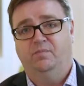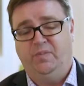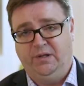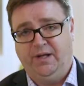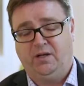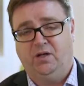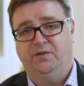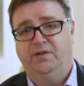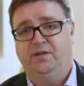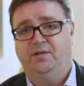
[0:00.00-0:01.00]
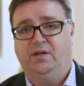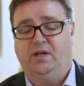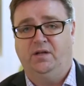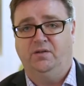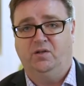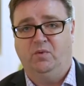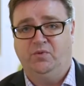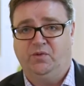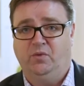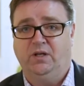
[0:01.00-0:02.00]
build that content and come up
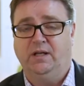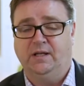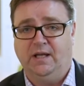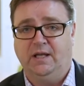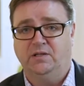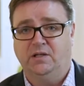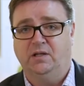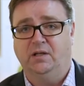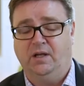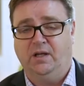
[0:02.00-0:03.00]
with some really engaging